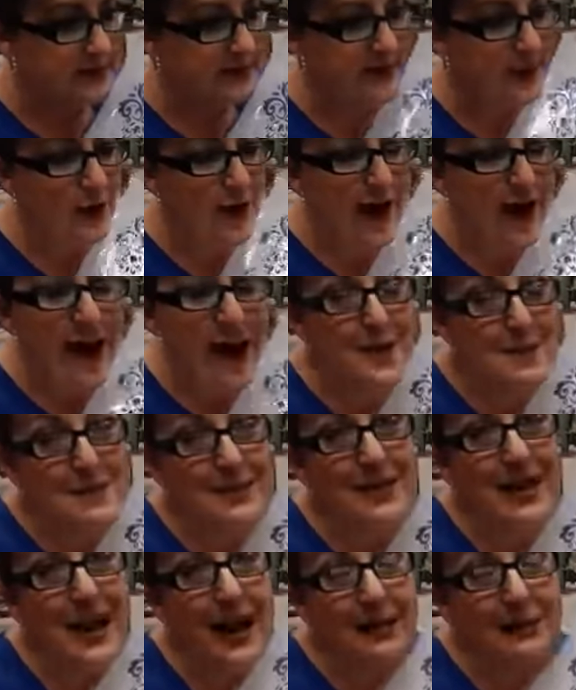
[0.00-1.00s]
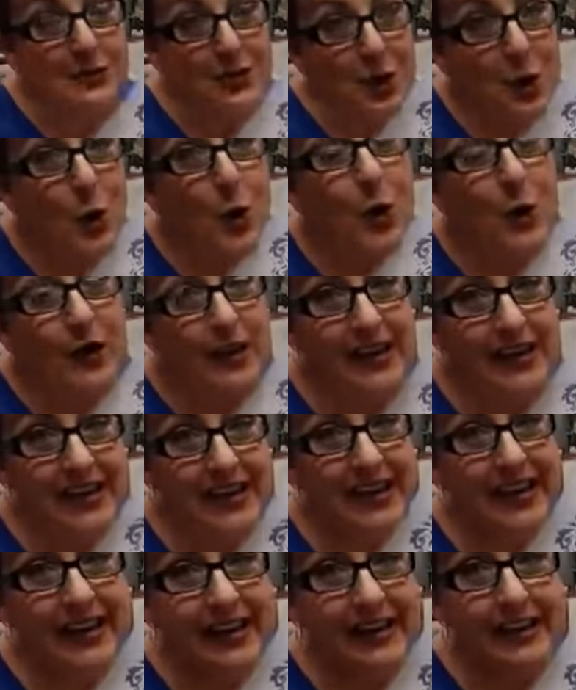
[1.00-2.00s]
So I'm
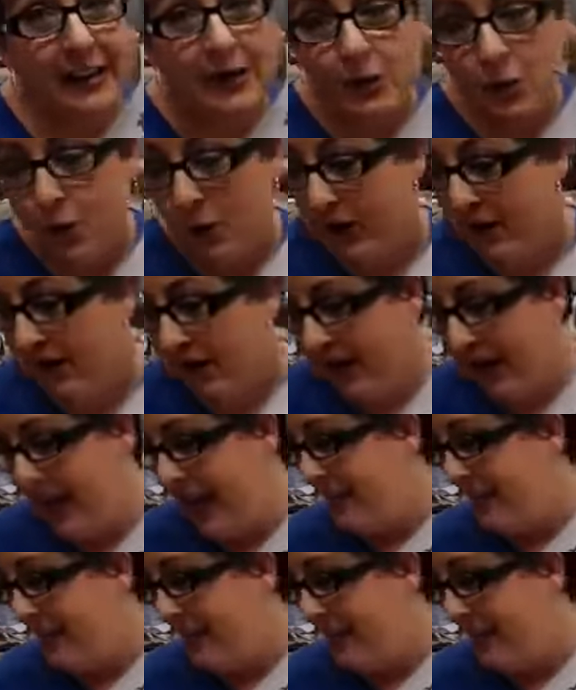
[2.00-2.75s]
toying with the